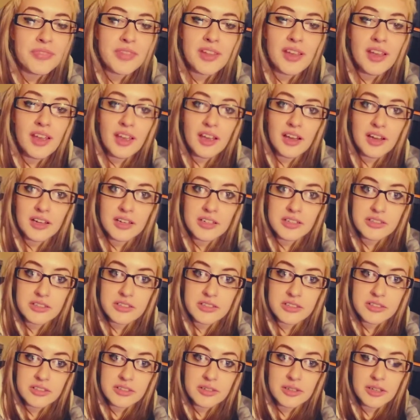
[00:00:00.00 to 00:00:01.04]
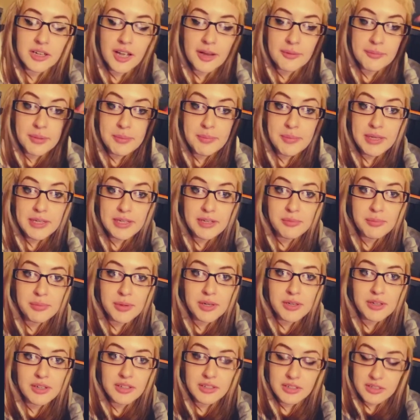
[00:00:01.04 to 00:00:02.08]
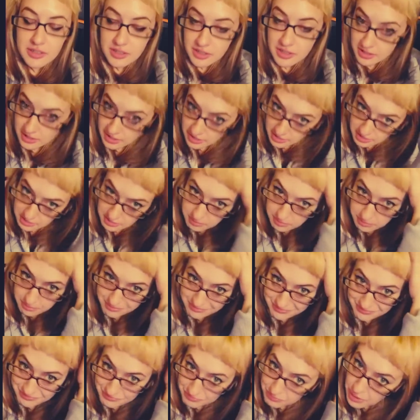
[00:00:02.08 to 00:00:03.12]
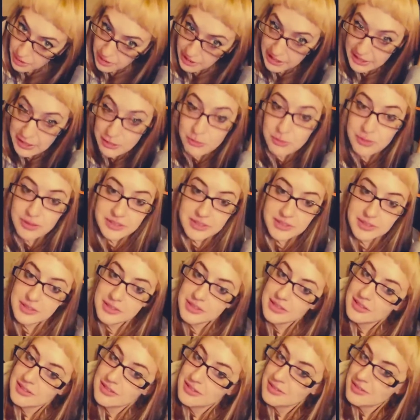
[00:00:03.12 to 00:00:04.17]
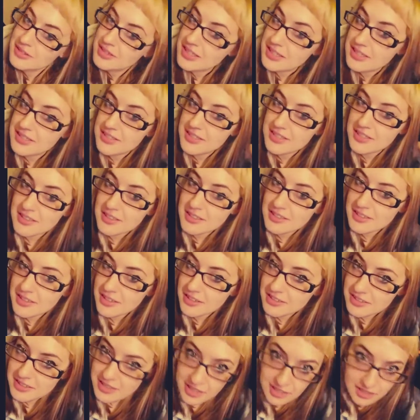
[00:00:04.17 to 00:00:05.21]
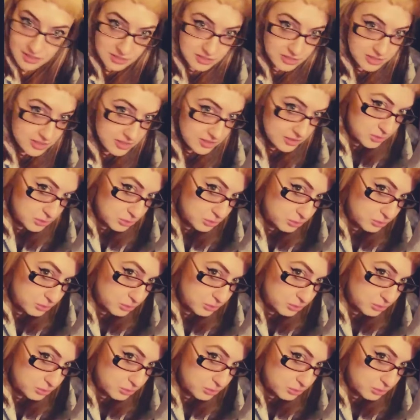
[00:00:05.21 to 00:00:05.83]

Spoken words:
and got my makeup on. My hair was decent. Now it's kind of looking a little